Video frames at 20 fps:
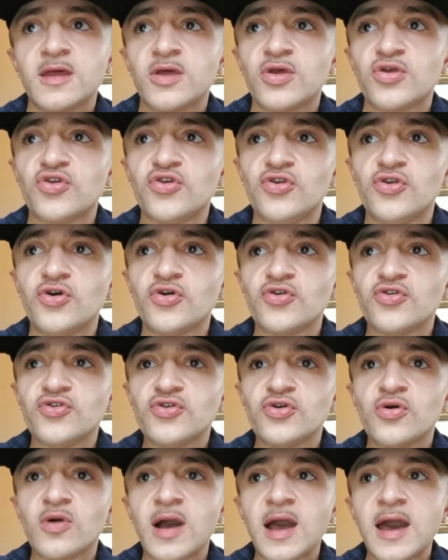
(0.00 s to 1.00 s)
you know, you
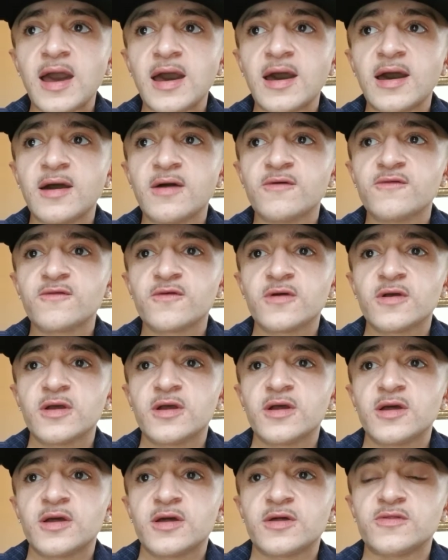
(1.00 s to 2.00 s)
don't have
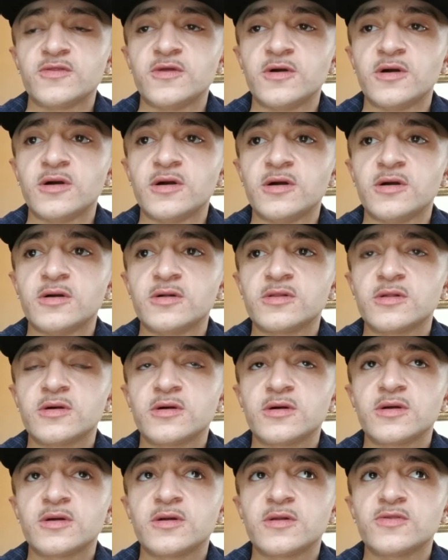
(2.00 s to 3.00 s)
the
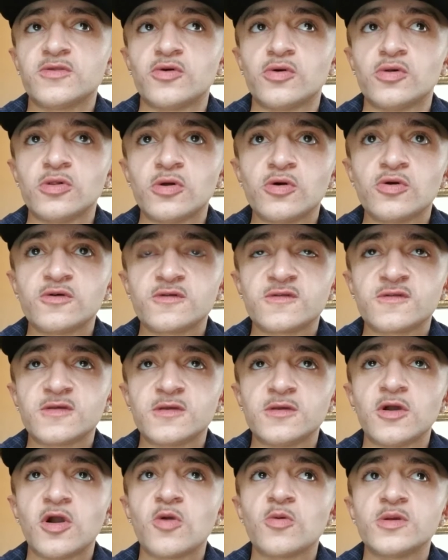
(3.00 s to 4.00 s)

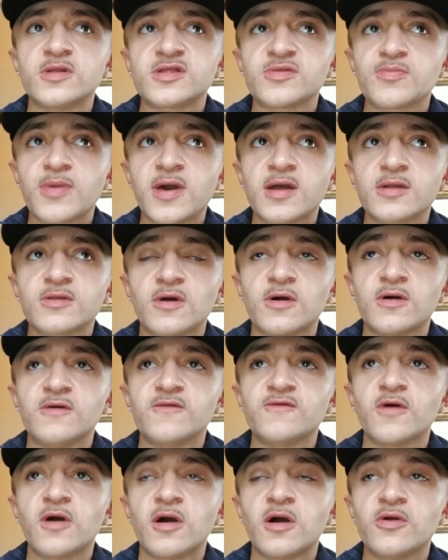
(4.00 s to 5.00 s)
loyalty or respect of
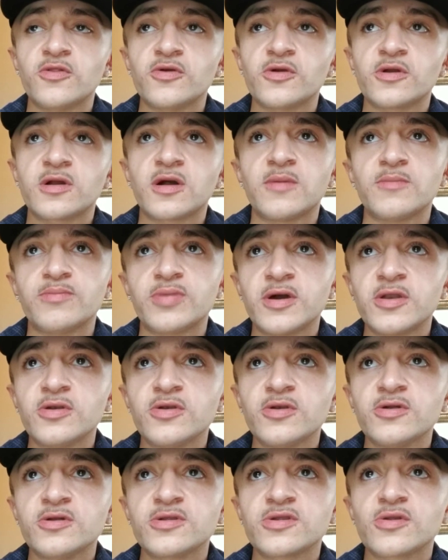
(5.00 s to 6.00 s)
other
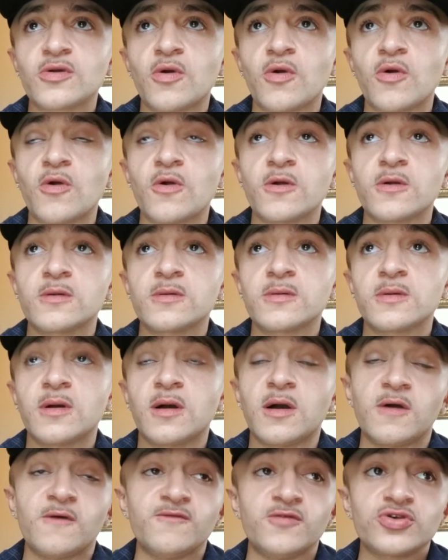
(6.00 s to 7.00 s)
competitors, or
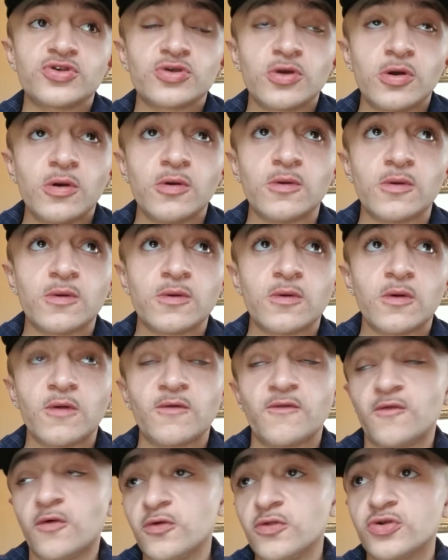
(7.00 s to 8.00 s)
of the show, or
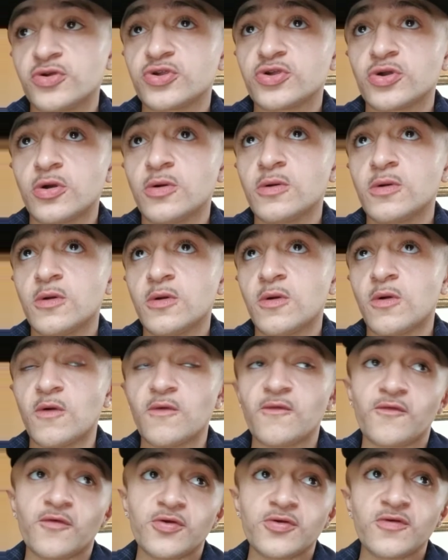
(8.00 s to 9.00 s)
for the show, or
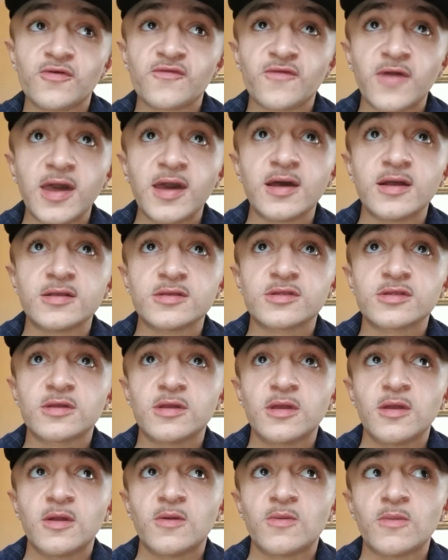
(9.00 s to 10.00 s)
for your fans,
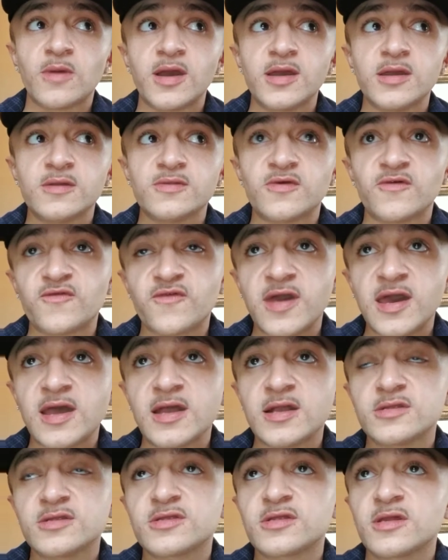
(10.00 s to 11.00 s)
right? The
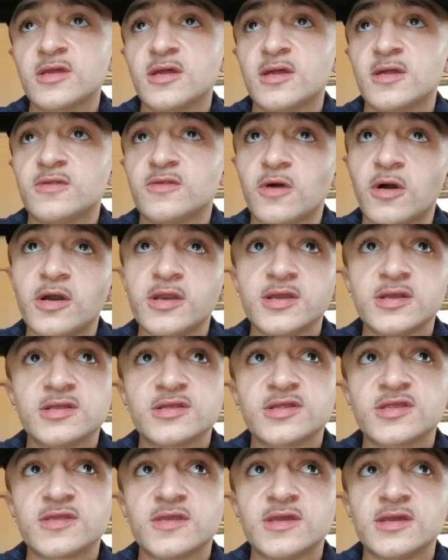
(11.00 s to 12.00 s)
fans, the
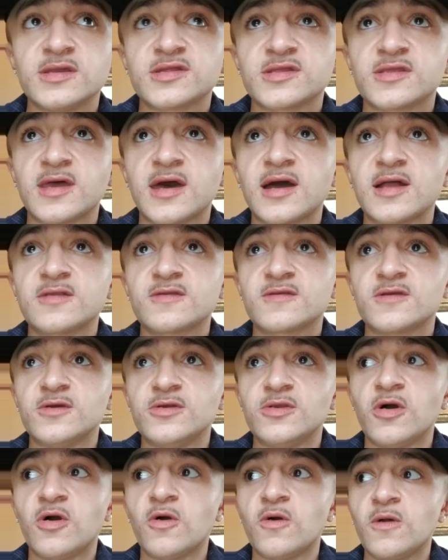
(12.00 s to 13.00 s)
audience thinks that, you
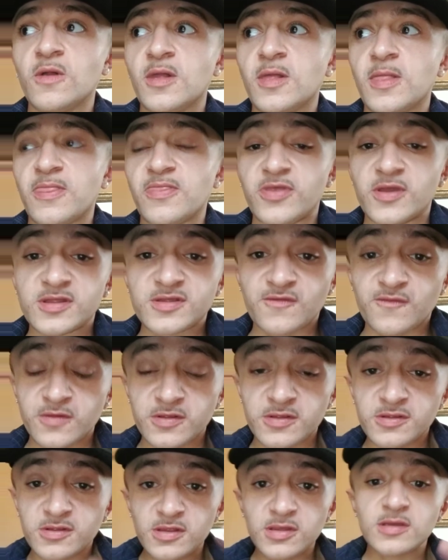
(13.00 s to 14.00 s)
know, this
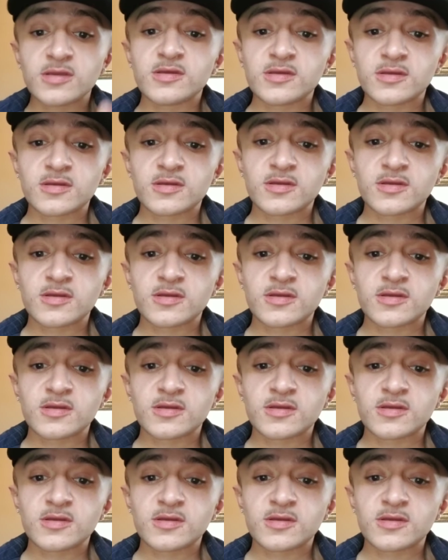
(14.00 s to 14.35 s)
physique